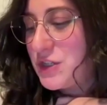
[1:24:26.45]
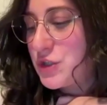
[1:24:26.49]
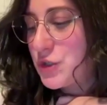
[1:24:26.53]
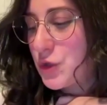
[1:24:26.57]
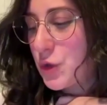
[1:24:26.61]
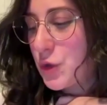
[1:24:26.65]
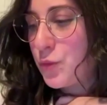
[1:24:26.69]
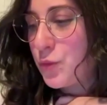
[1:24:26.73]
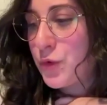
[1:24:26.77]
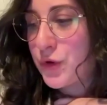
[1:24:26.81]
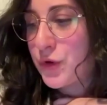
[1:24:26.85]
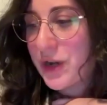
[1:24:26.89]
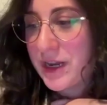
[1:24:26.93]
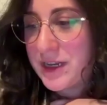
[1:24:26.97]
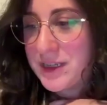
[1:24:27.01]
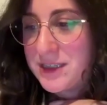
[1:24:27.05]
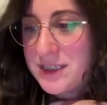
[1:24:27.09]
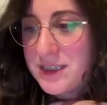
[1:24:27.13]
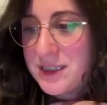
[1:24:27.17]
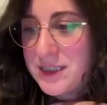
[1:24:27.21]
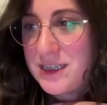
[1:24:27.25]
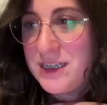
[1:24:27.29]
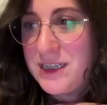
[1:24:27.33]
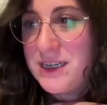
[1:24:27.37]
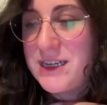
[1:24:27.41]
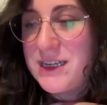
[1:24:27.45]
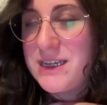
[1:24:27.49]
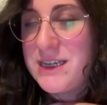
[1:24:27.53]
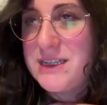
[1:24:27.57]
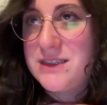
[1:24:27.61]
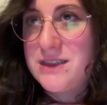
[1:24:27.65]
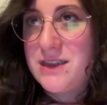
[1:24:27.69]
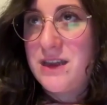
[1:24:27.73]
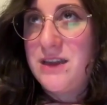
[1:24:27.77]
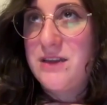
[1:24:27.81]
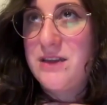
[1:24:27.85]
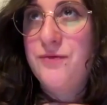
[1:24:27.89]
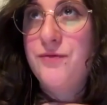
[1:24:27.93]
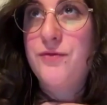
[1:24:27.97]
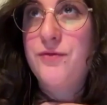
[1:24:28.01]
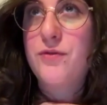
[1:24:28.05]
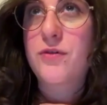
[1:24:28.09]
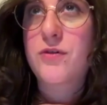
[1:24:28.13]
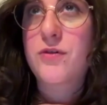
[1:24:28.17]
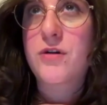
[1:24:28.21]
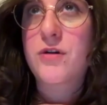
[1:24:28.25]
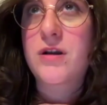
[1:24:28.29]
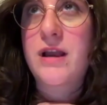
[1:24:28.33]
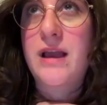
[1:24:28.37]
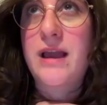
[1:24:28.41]
So what I did is that
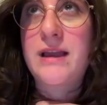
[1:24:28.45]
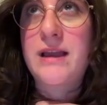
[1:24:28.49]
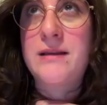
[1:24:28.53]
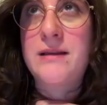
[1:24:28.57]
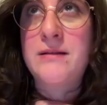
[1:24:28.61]
for